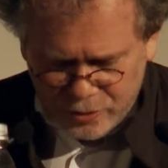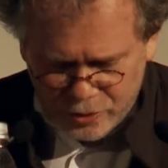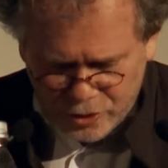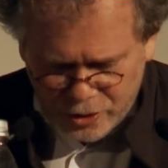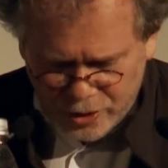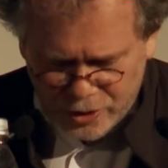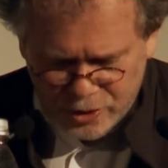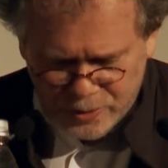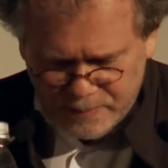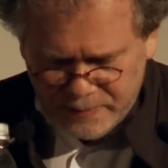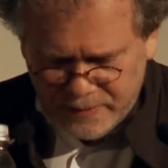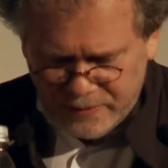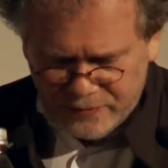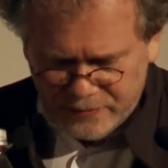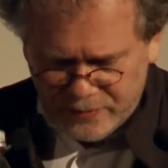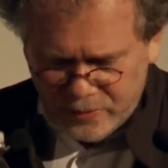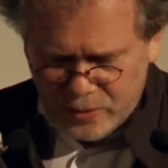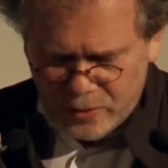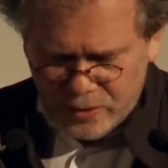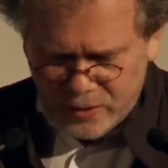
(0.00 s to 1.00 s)
just
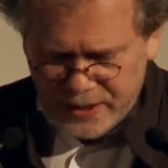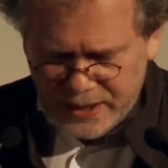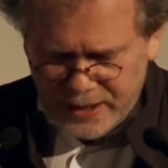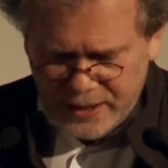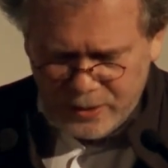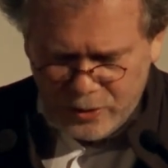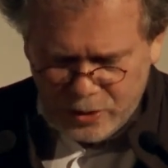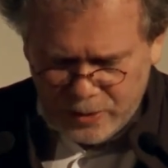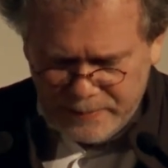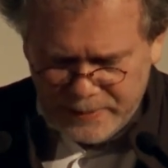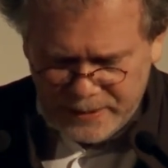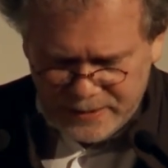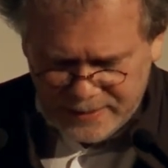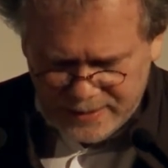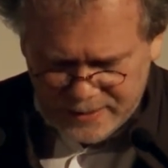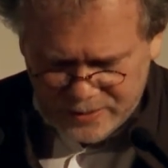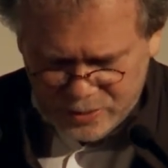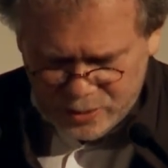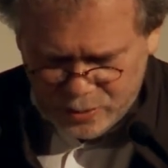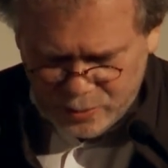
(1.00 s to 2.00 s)
before he
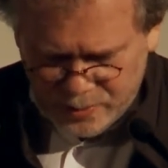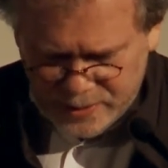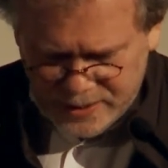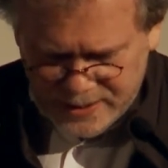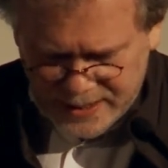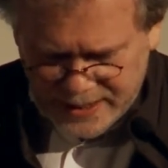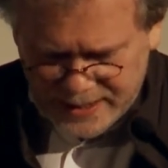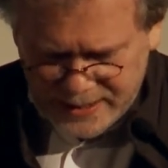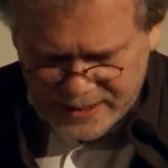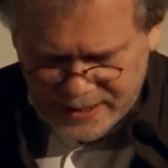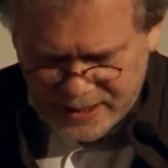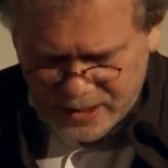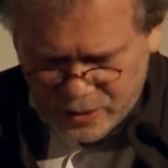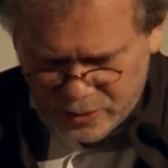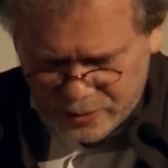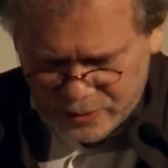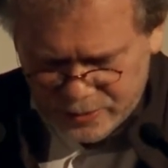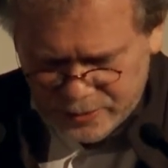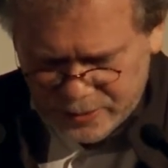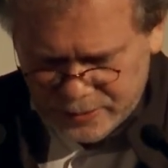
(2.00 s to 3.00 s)
committed suicide in
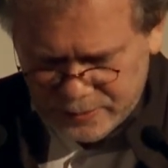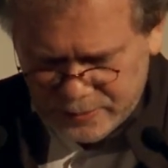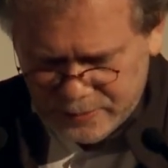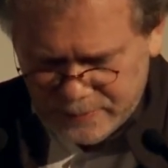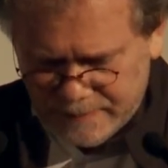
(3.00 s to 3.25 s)
London.